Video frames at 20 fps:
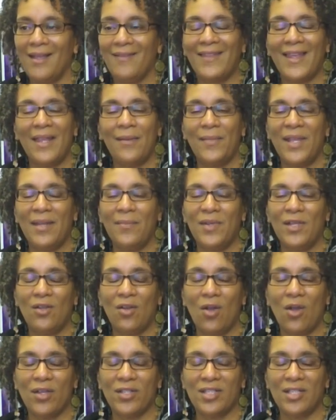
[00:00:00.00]
they may be
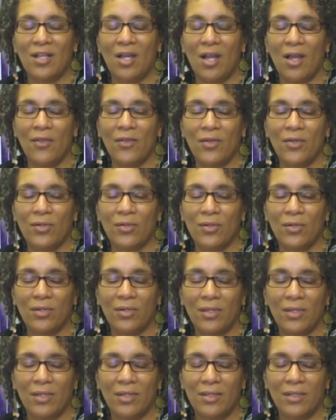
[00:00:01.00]
causing other
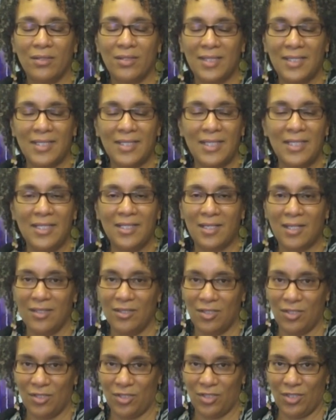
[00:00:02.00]
disease
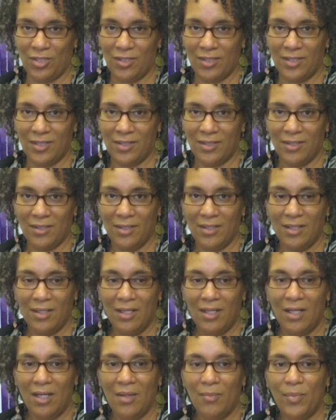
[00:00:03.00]
conditions.
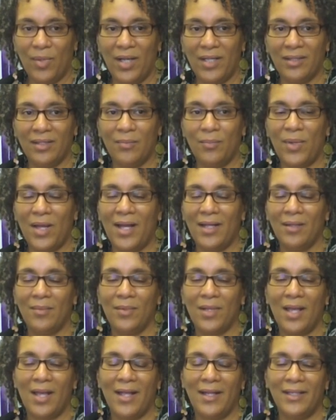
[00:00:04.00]
But the bottom
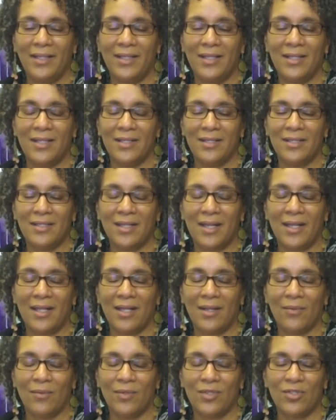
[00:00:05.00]
line is, and
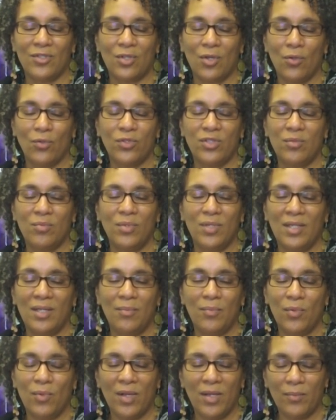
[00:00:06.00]
it was told to me
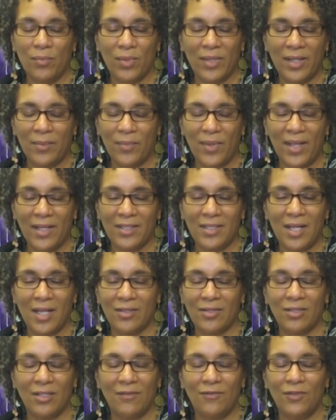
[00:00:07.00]
point blank by a
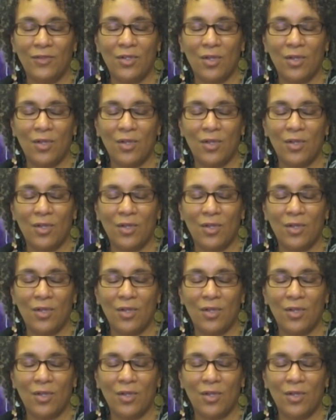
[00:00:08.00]
doctor, that if you